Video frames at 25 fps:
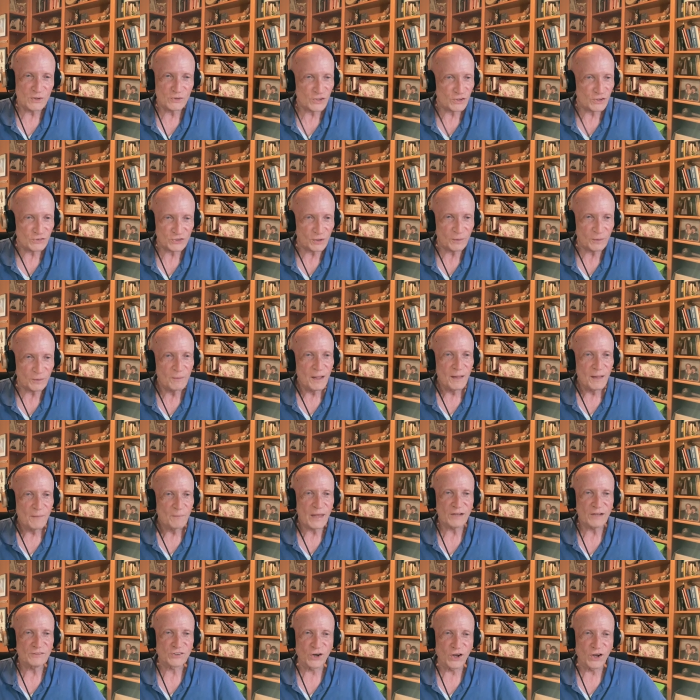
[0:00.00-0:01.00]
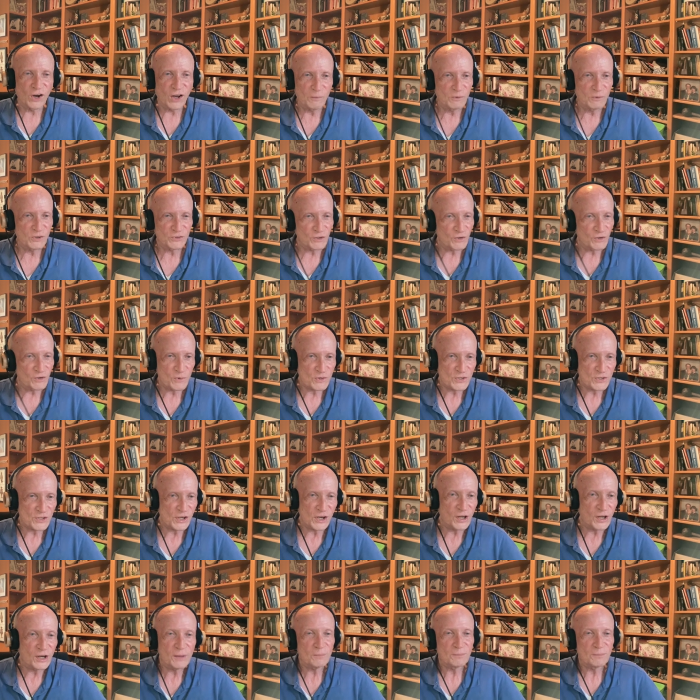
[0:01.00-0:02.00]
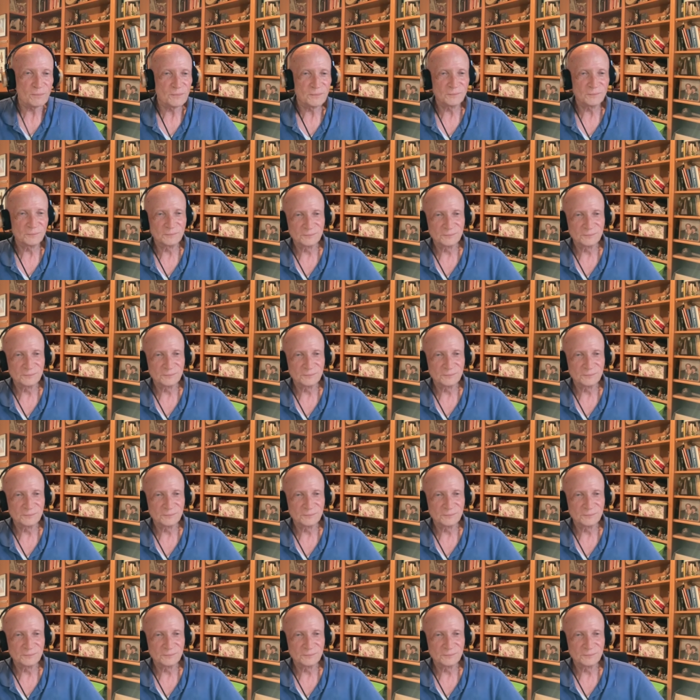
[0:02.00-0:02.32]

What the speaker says: a musician. That's all I was interested in.